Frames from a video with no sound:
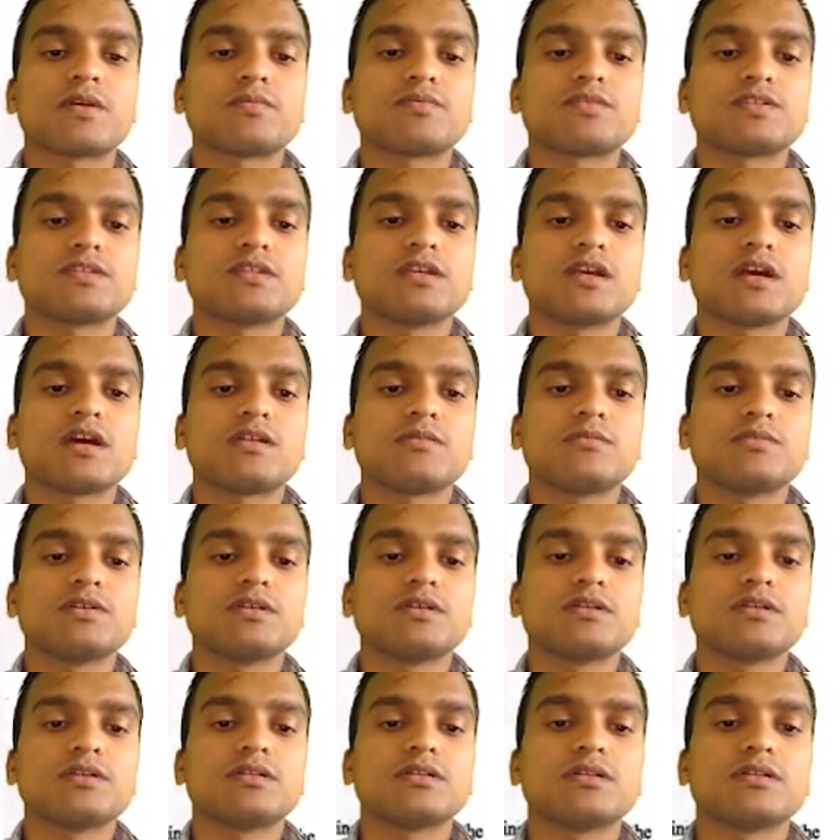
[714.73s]

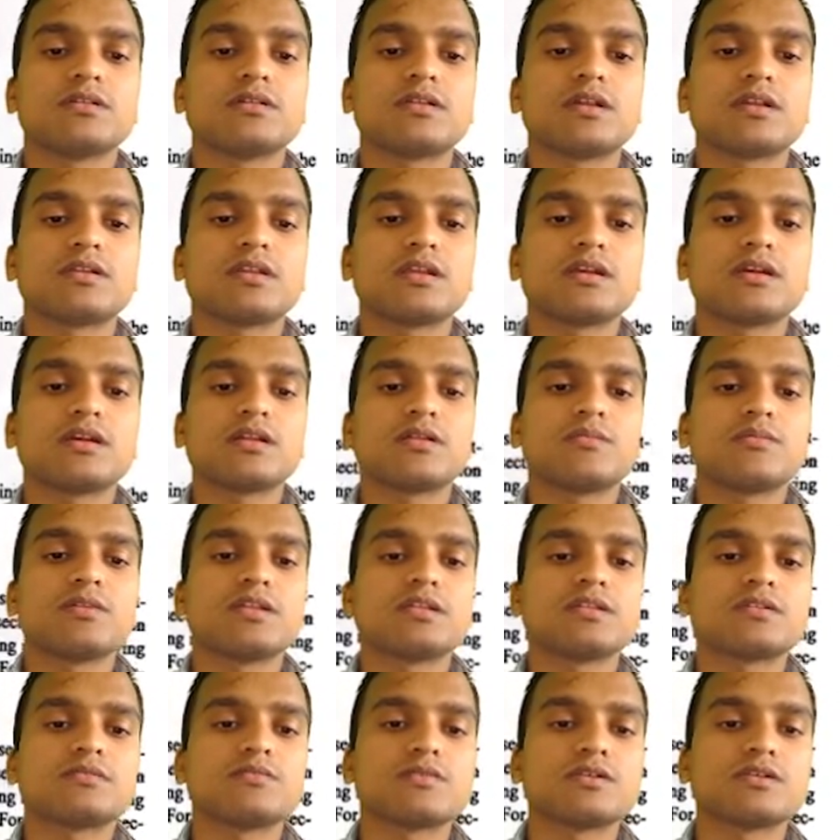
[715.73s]
FCRB, nothing
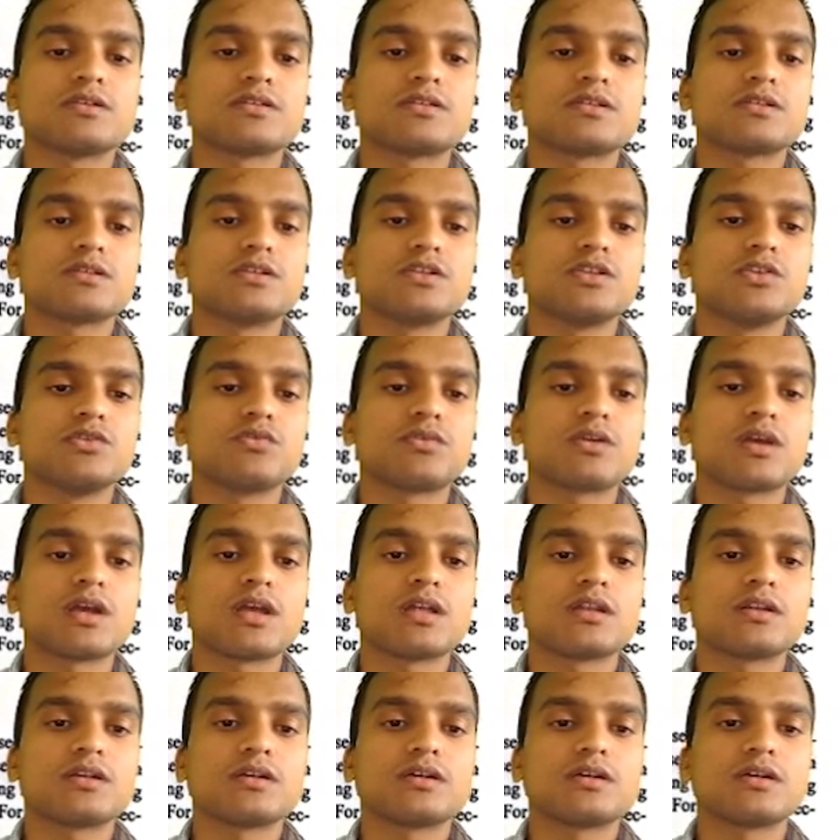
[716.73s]
remains much. You
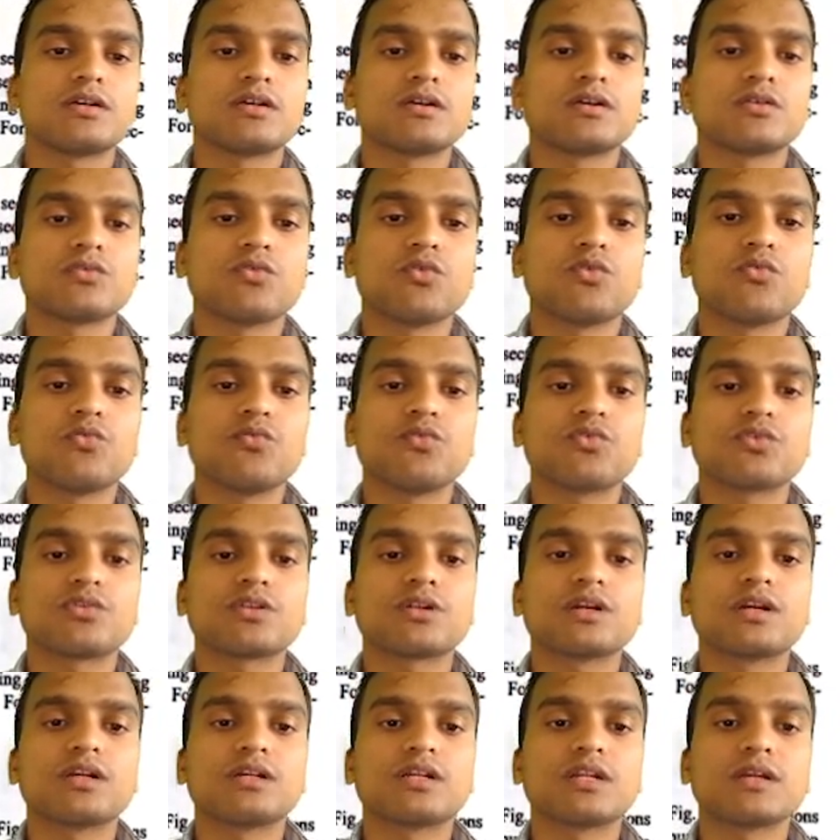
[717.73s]
can go
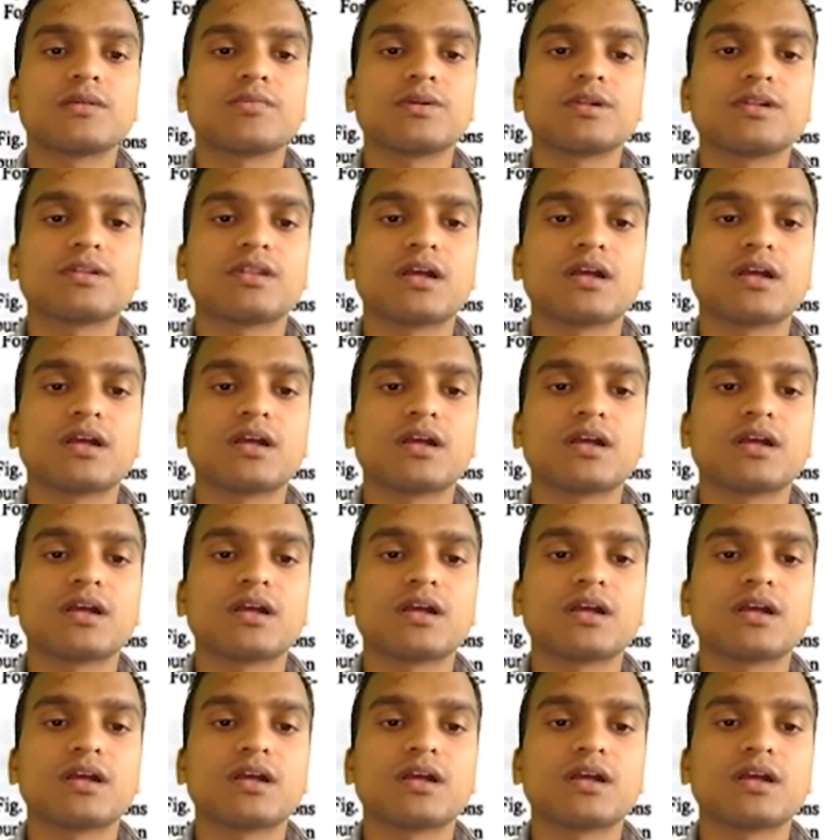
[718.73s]
for a table